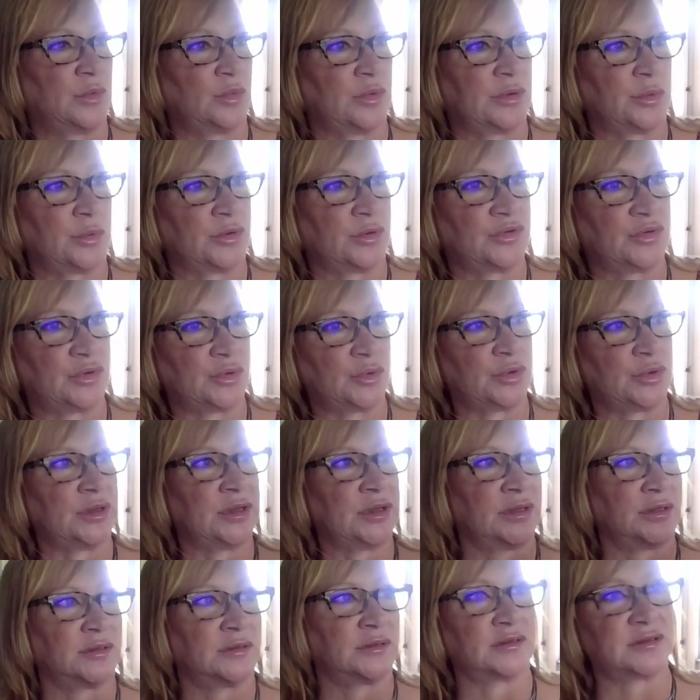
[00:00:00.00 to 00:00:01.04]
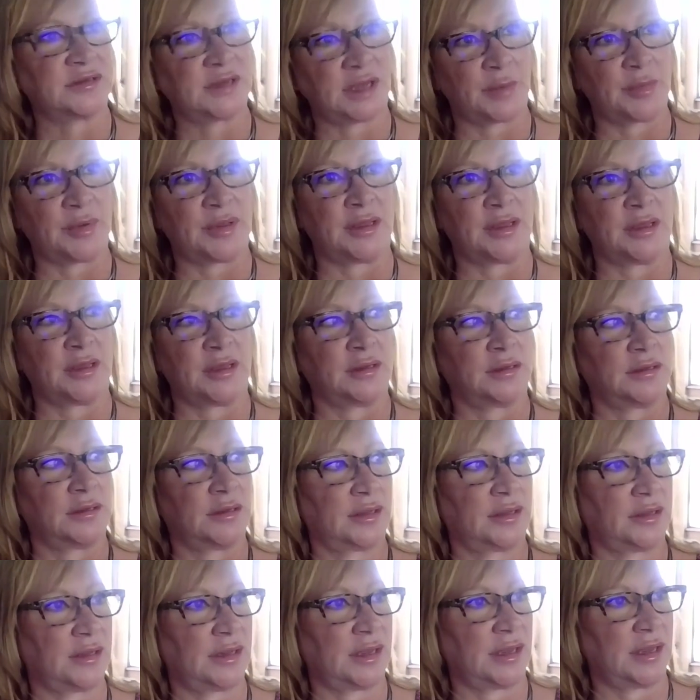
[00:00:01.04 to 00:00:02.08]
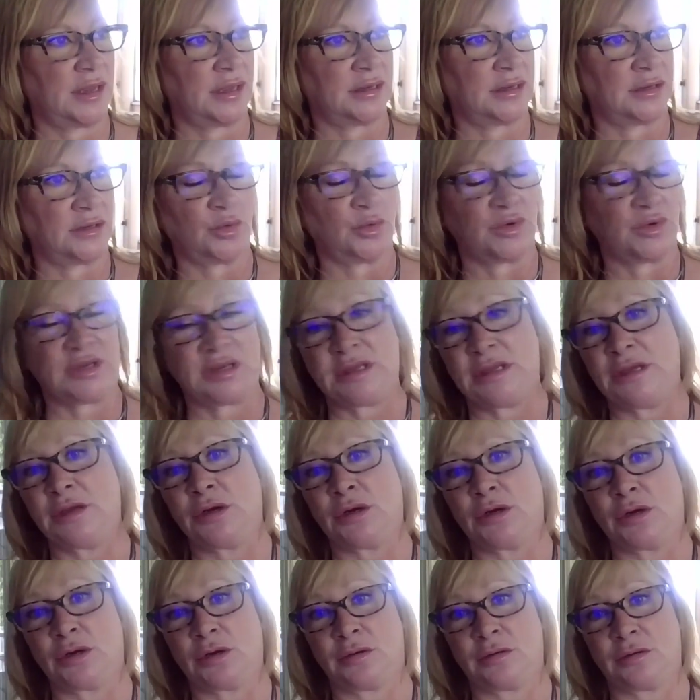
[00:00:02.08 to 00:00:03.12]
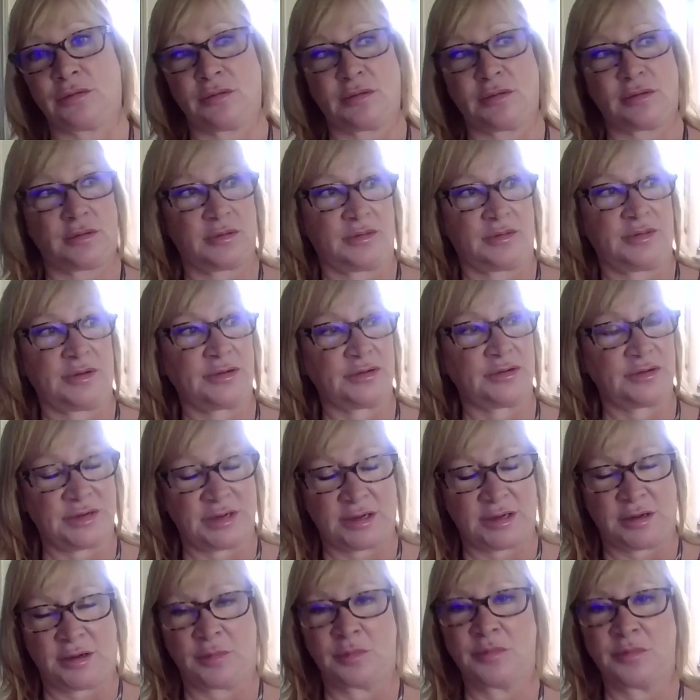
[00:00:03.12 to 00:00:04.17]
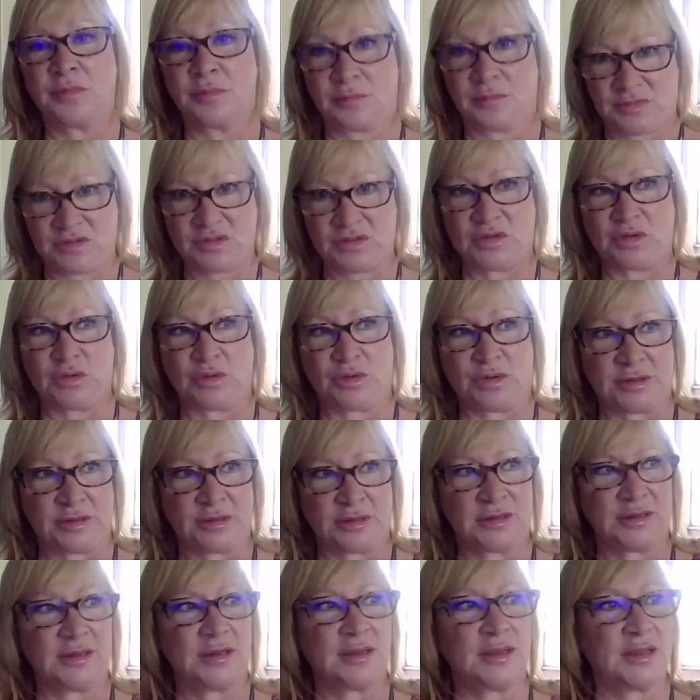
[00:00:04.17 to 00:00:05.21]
we were doing the dubbing and you would hear their dub to it,